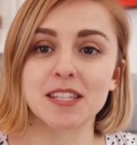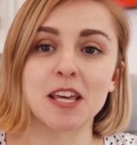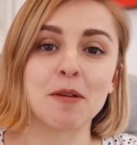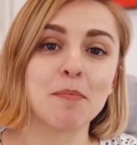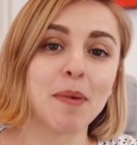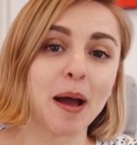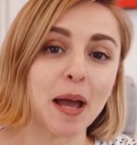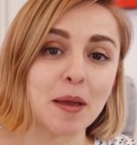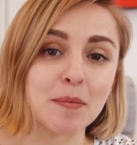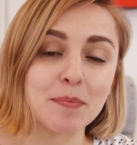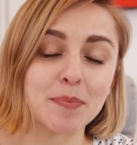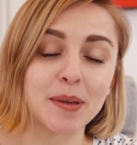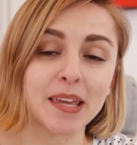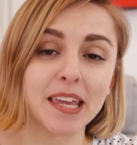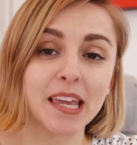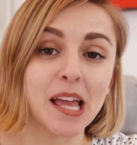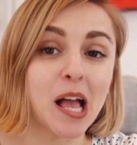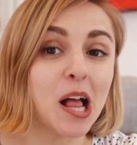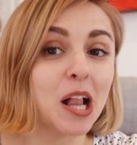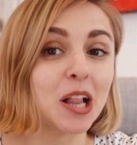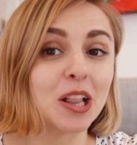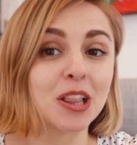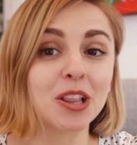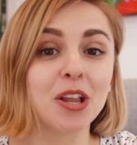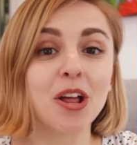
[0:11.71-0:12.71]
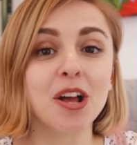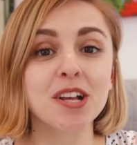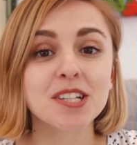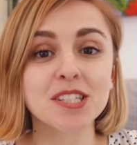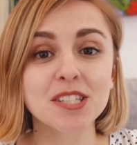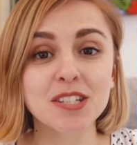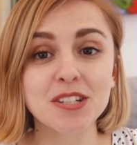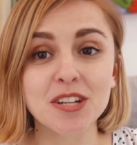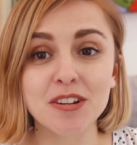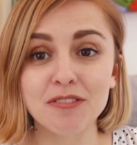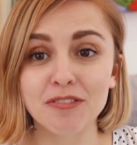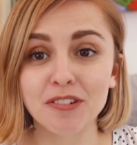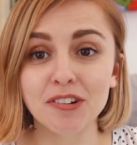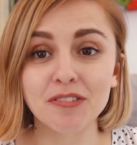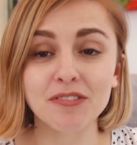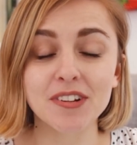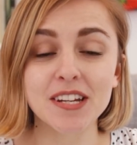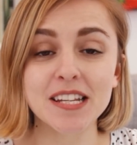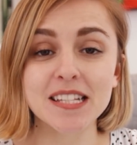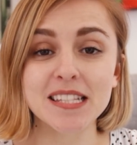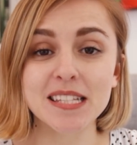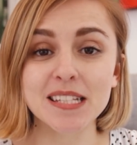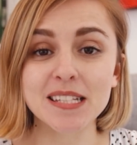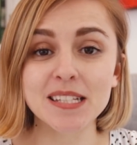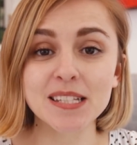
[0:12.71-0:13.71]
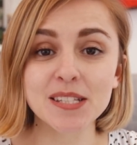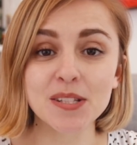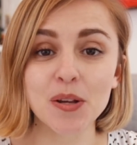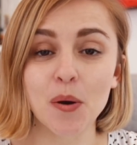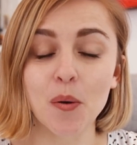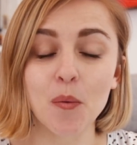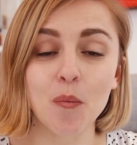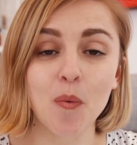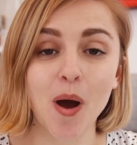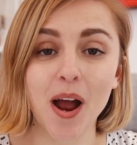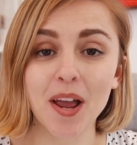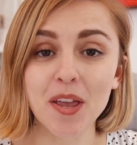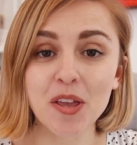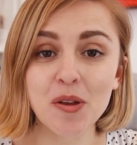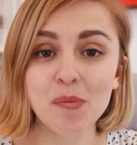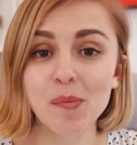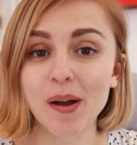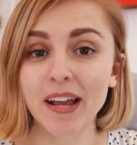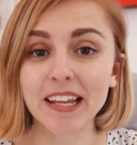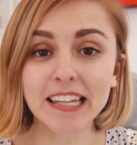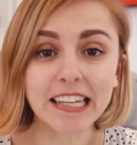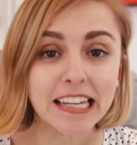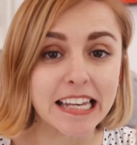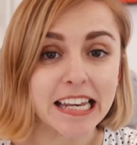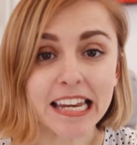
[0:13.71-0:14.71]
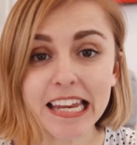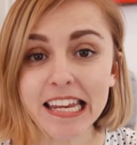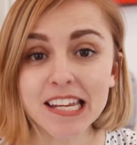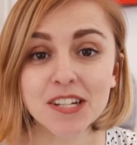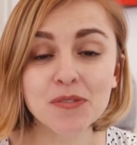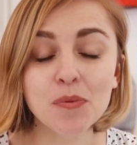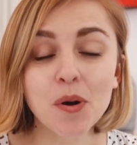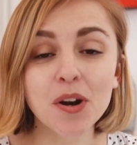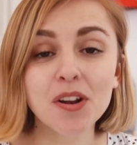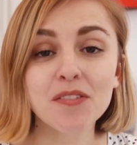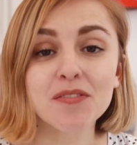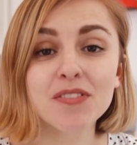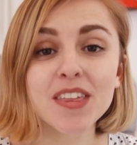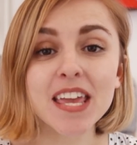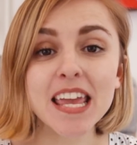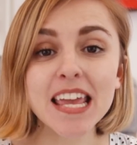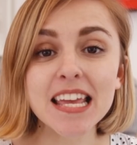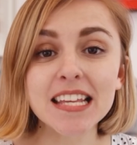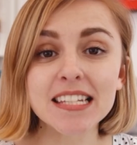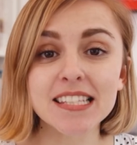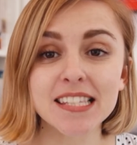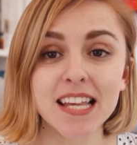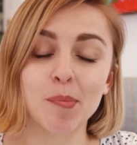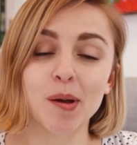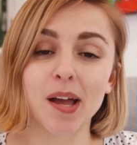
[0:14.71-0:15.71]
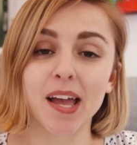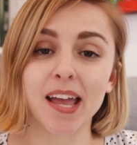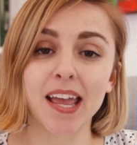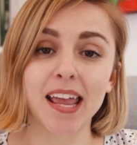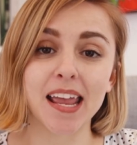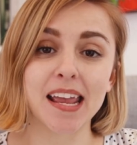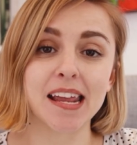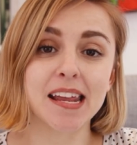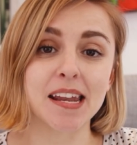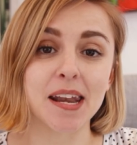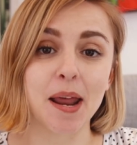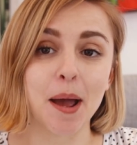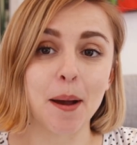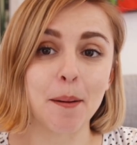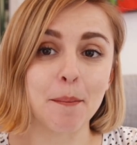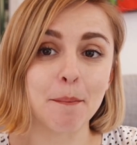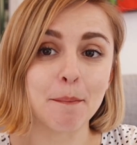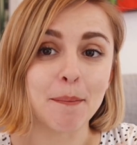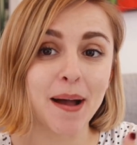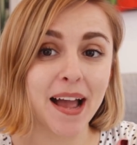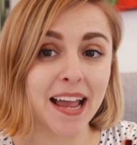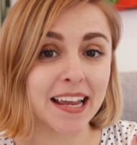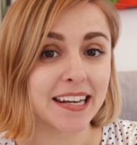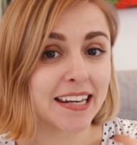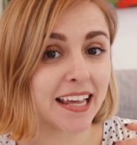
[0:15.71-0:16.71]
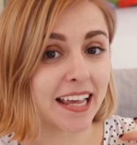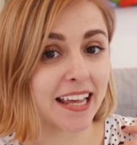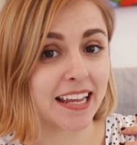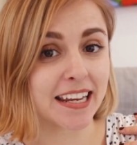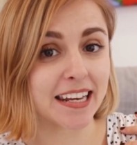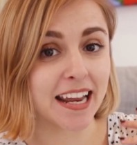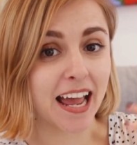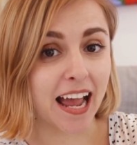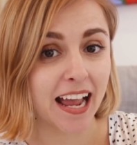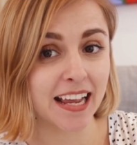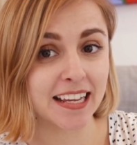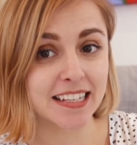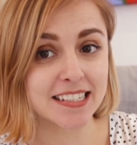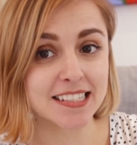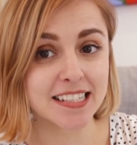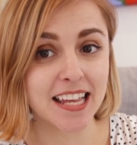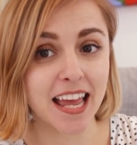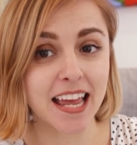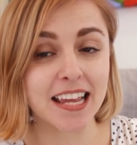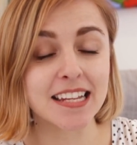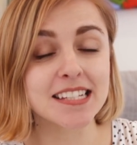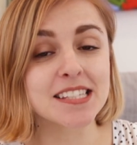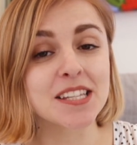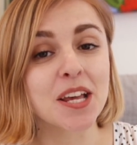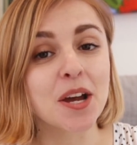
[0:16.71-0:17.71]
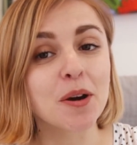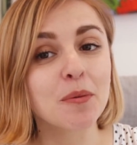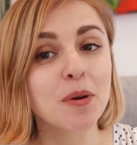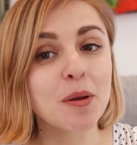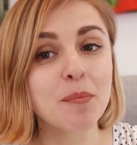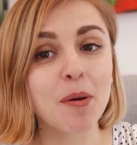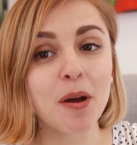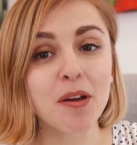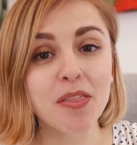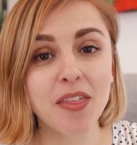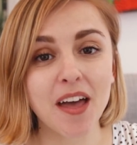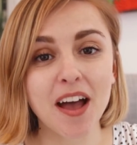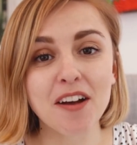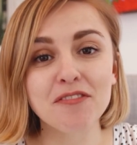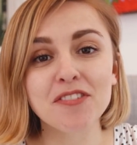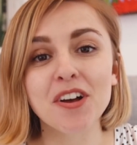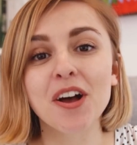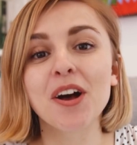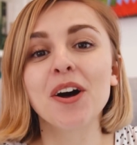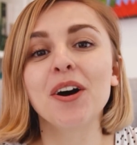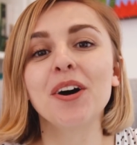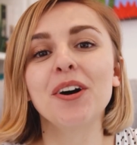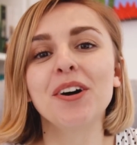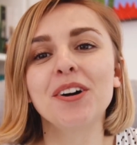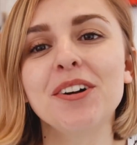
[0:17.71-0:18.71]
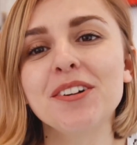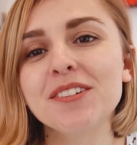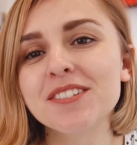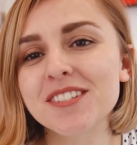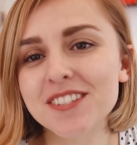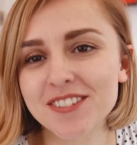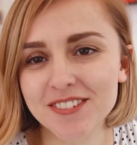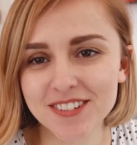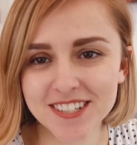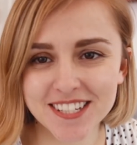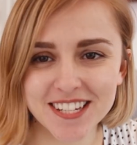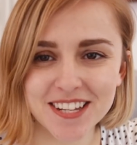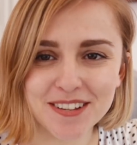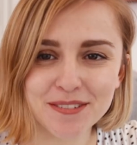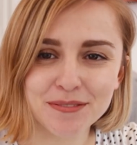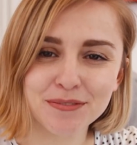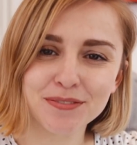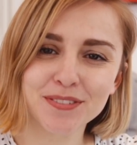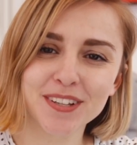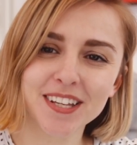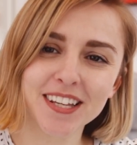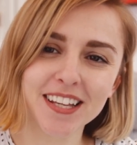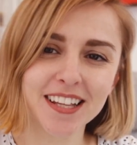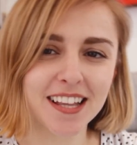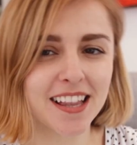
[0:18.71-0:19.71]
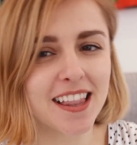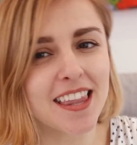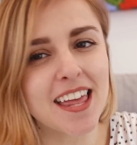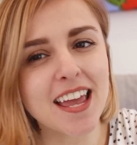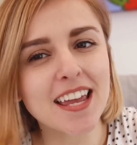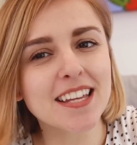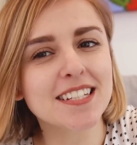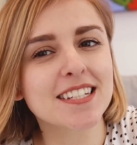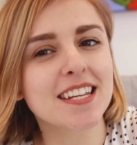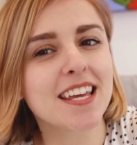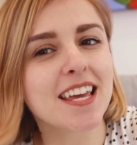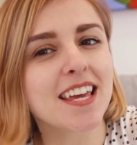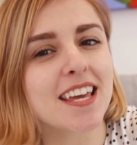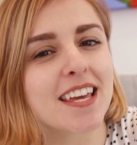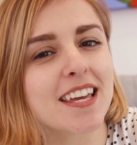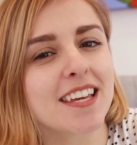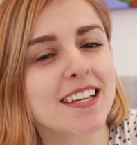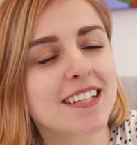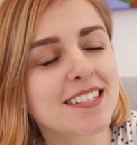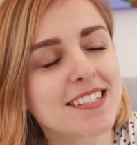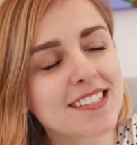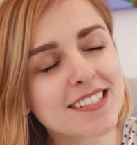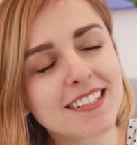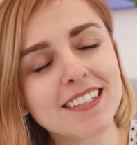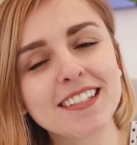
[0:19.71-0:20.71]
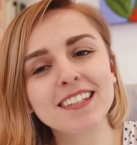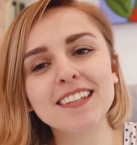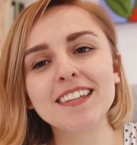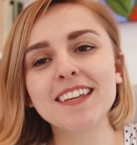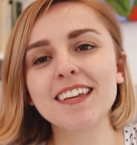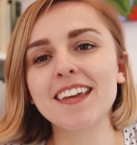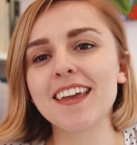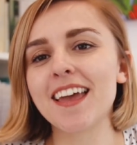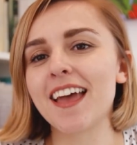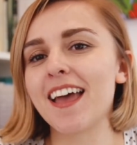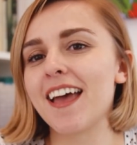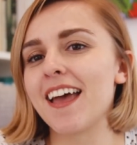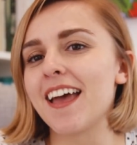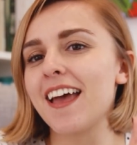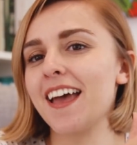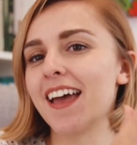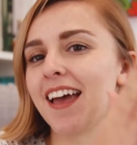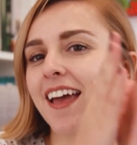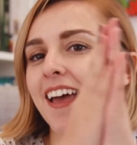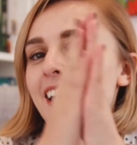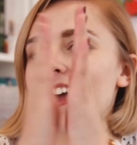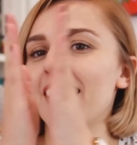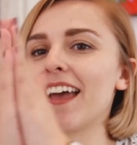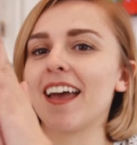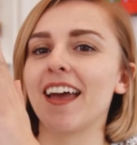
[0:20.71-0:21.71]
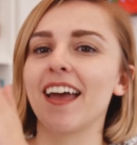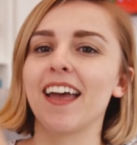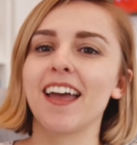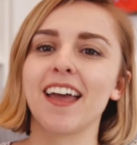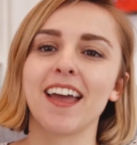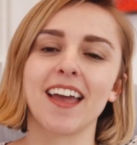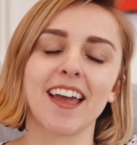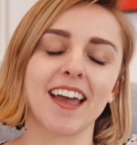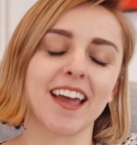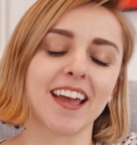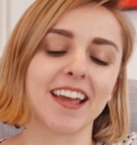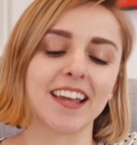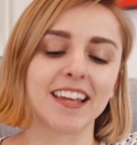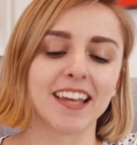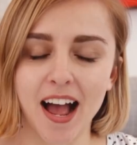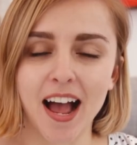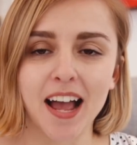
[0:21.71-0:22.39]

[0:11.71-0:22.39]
There might be lots of different reasons why you might need one of these, but in mine and Hank's case, we both have ulcerative colitis. Yay!